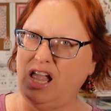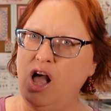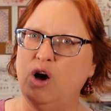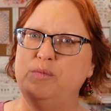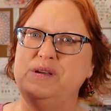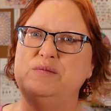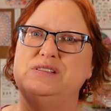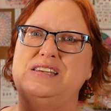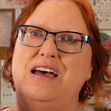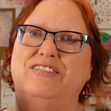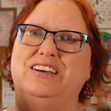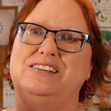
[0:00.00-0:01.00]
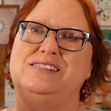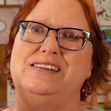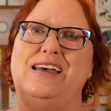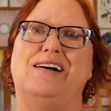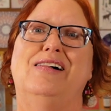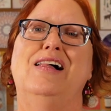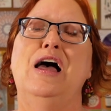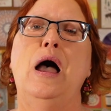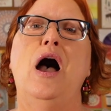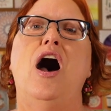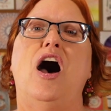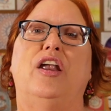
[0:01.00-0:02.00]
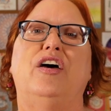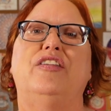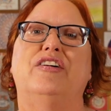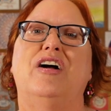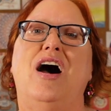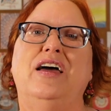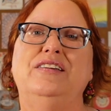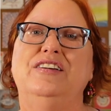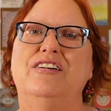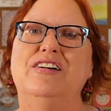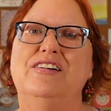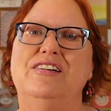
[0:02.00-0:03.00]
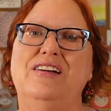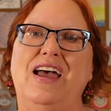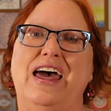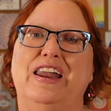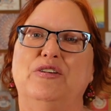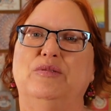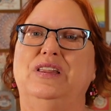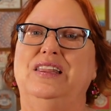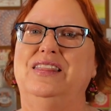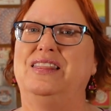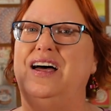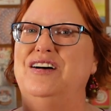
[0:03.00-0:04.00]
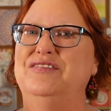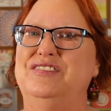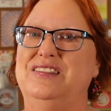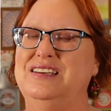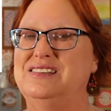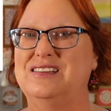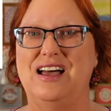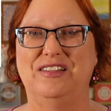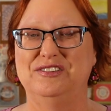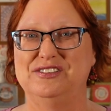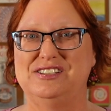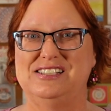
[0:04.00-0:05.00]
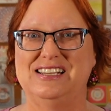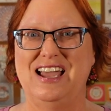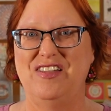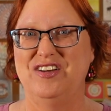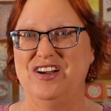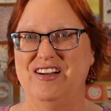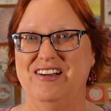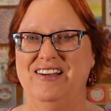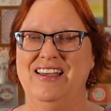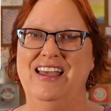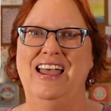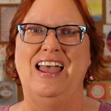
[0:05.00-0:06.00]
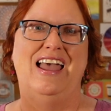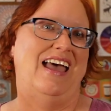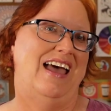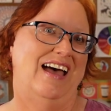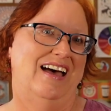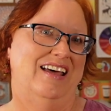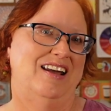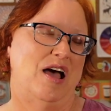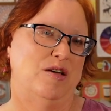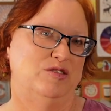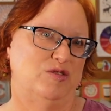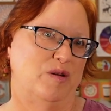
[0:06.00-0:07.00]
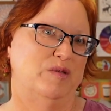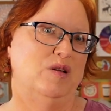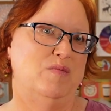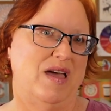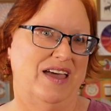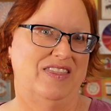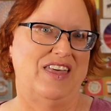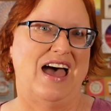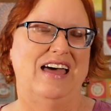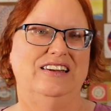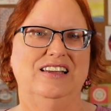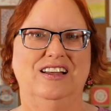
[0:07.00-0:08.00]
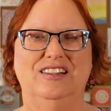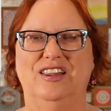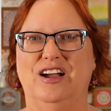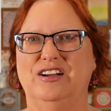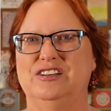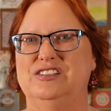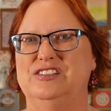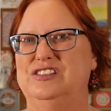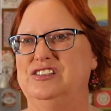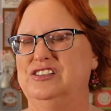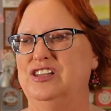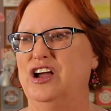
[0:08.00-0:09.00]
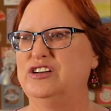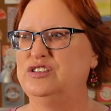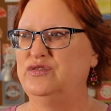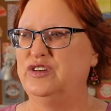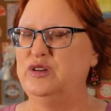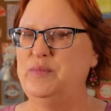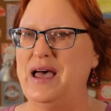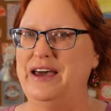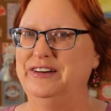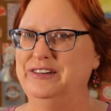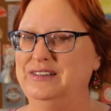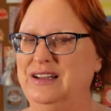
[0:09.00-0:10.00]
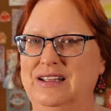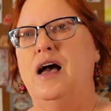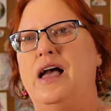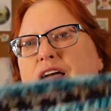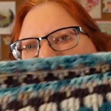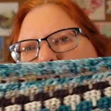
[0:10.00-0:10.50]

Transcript: Hobbii was having a sale on all their cotton yarn and I really loved these colors together and I, so I'm going to make that lark's, lark's foot pattern. I'm going